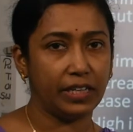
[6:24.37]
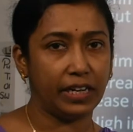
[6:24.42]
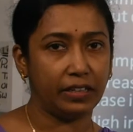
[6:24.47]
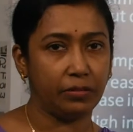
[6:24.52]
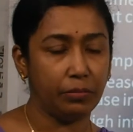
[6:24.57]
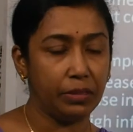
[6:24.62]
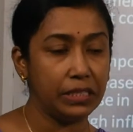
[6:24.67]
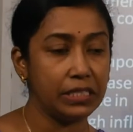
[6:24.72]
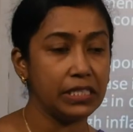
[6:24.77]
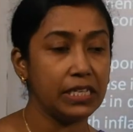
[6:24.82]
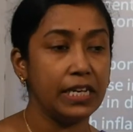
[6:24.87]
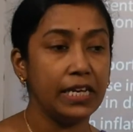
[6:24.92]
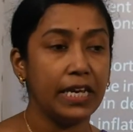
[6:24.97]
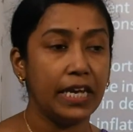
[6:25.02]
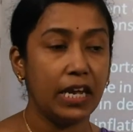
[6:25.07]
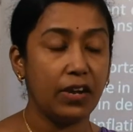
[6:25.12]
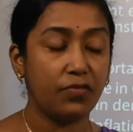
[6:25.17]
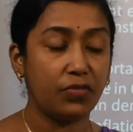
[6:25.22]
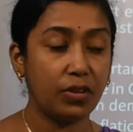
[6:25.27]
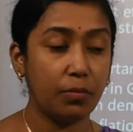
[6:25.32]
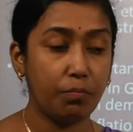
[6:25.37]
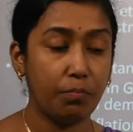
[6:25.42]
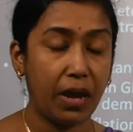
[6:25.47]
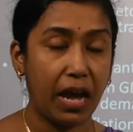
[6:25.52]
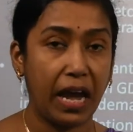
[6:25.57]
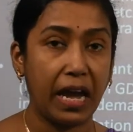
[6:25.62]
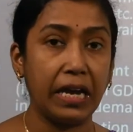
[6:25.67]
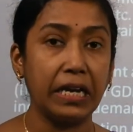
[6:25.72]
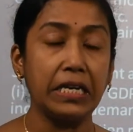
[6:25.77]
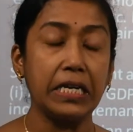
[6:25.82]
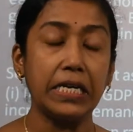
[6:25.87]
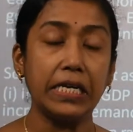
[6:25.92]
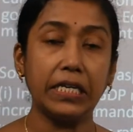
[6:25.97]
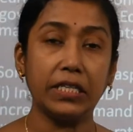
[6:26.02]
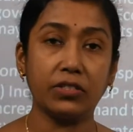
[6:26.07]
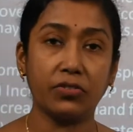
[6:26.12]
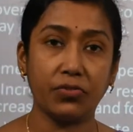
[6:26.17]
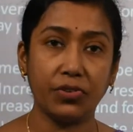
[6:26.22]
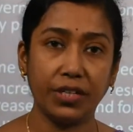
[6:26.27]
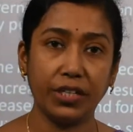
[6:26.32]
That means if the bank
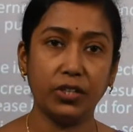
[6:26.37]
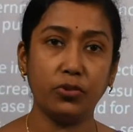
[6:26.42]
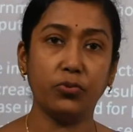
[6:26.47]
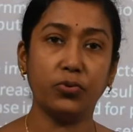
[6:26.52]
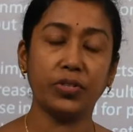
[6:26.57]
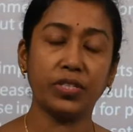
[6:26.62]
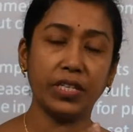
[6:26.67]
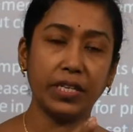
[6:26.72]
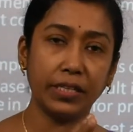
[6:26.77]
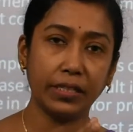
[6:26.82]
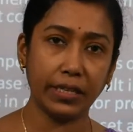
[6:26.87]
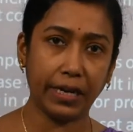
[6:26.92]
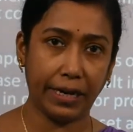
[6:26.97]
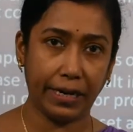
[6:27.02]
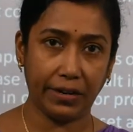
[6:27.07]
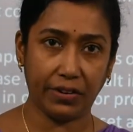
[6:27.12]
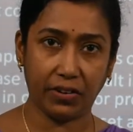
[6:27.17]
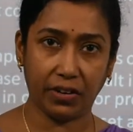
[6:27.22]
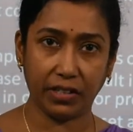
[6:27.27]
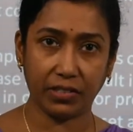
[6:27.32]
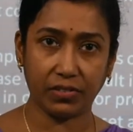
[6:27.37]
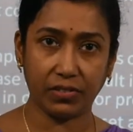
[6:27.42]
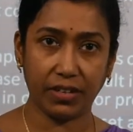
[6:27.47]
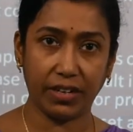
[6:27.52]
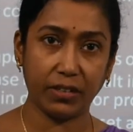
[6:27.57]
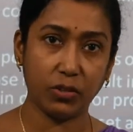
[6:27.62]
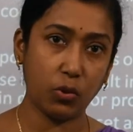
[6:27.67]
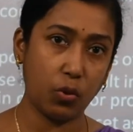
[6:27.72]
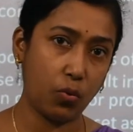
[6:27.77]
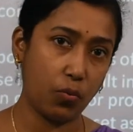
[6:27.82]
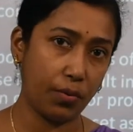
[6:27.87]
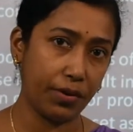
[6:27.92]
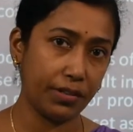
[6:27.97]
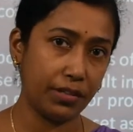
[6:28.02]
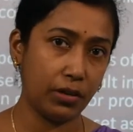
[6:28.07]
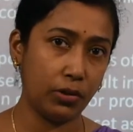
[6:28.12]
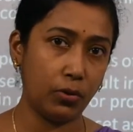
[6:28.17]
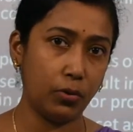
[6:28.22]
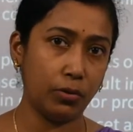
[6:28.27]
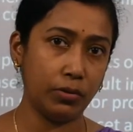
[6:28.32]
is reducing the interest rate over
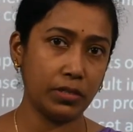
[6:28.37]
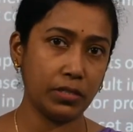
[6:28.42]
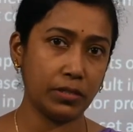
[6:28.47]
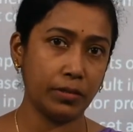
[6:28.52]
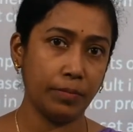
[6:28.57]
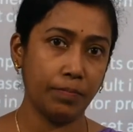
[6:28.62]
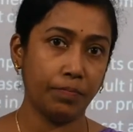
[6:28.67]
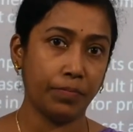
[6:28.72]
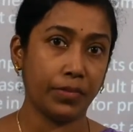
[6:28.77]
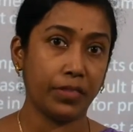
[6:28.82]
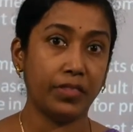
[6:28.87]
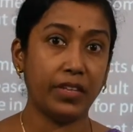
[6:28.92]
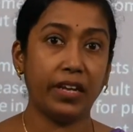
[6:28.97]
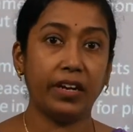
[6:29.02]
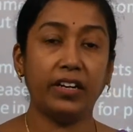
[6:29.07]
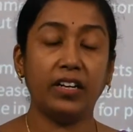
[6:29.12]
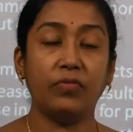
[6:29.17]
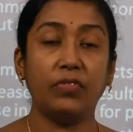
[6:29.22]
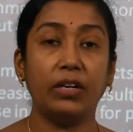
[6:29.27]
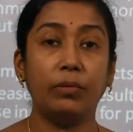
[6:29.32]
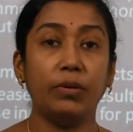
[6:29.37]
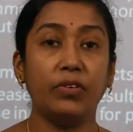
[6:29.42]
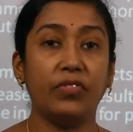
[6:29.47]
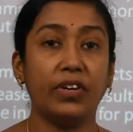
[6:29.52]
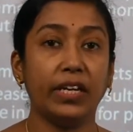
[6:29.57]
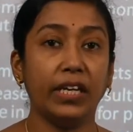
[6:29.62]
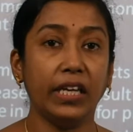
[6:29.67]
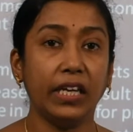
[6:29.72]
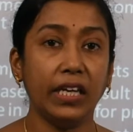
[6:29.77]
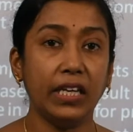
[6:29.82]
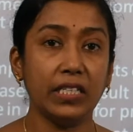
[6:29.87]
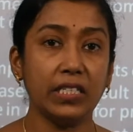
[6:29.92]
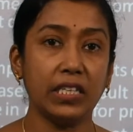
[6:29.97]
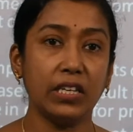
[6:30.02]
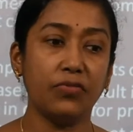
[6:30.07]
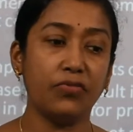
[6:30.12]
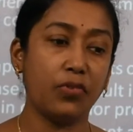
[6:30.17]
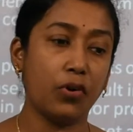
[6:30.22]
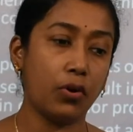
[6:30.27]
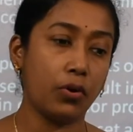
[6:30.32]
the loans, then it will be very
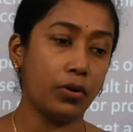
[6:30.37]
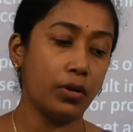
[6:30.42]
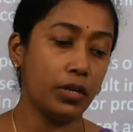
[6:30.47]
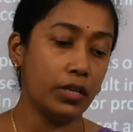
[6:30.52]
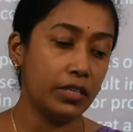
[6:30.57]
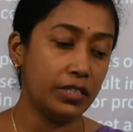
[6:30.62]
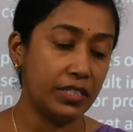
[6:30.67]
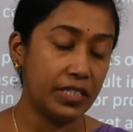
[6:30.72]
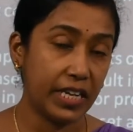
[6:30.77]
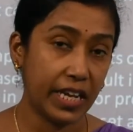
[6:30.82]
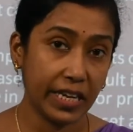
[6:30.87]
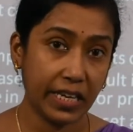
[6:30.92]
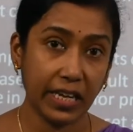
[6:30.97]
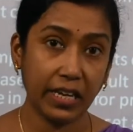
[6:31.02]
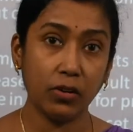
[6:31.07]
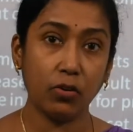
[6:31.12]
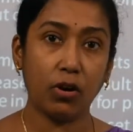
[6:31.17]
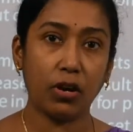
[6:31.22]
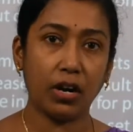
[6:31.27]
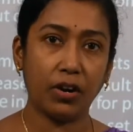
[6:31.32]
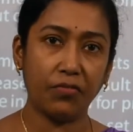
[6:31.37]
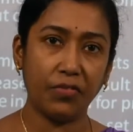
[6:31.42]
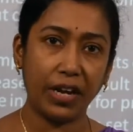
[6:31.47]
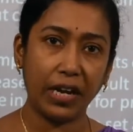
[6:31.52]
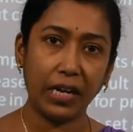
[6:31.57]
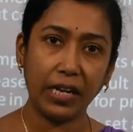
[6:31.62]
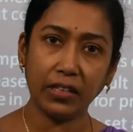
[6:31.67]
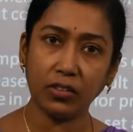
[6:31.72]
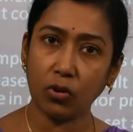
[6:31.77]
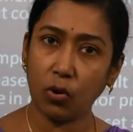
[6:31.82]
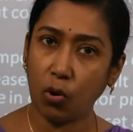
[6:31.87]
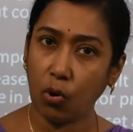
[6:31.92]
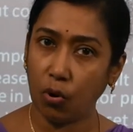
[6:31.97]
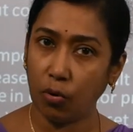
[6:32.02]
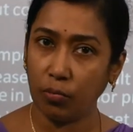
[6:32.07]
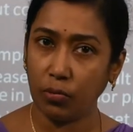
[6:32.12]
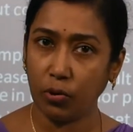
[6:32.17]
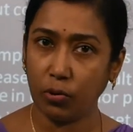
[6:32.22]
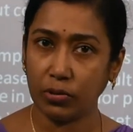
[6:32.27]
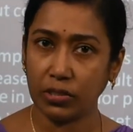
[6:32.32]
easy for taking or availing the
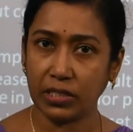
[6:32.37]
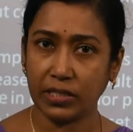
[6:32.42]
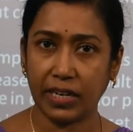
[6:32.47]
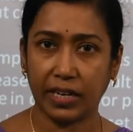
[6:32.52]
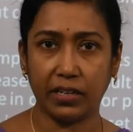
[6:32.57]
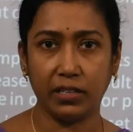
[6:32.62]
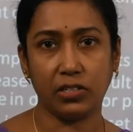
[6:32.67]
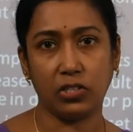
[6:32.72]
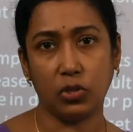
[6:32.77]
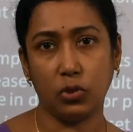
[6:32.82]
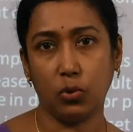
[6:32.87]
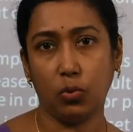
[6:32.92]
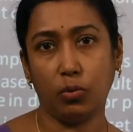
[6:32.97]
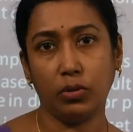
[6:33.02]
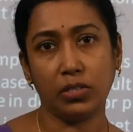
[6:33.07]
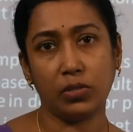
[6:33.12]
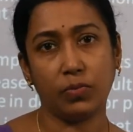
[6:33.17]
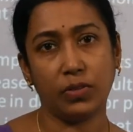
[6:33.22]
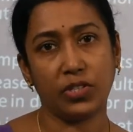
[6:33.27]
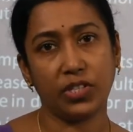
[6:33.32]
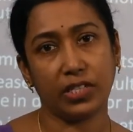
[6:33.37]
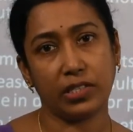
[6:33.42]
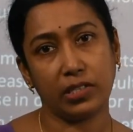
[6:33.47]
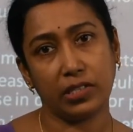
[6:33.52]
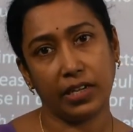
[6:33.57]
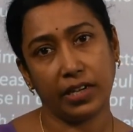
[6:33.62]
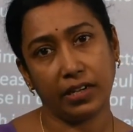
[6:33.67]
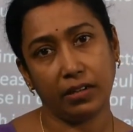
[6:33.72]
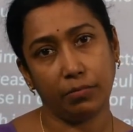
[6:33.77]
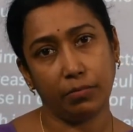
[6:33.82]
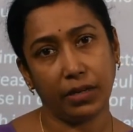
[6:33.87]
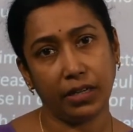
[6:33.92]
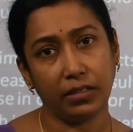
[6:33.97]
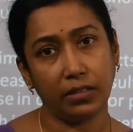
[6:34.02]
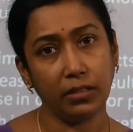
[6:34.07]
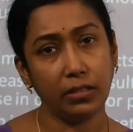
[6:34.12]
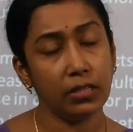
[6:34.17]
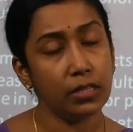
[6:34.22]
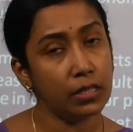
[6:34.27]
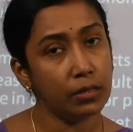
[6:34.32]
home loans, that is loans which is taken by
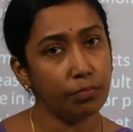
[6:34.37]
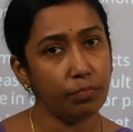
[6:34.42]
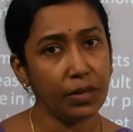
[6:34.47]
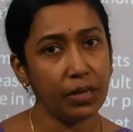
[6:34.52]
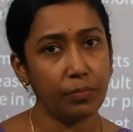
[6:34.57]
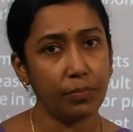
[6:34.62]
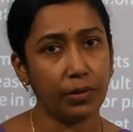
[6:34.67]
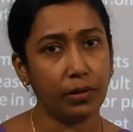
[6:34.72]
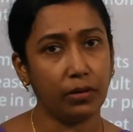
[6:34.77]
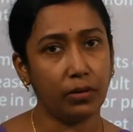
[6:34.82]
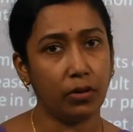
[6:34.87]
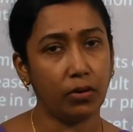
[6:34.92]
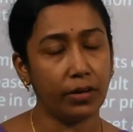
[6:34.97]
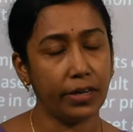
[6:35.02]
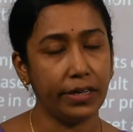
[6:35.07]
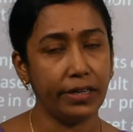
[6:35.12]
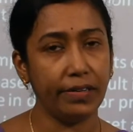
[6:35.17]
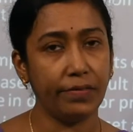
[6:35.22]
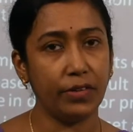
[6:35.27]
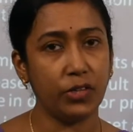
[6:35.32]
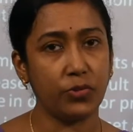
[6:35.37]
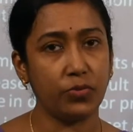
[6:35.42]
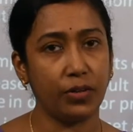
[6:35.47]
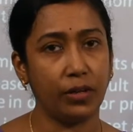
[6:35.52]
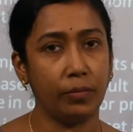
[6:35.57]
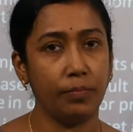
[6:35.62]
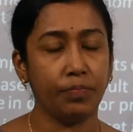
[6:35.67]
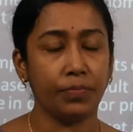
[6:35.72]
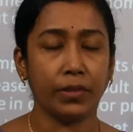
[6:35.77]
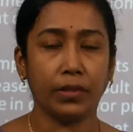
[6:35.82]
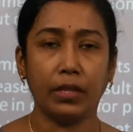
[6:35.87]
the people or individual.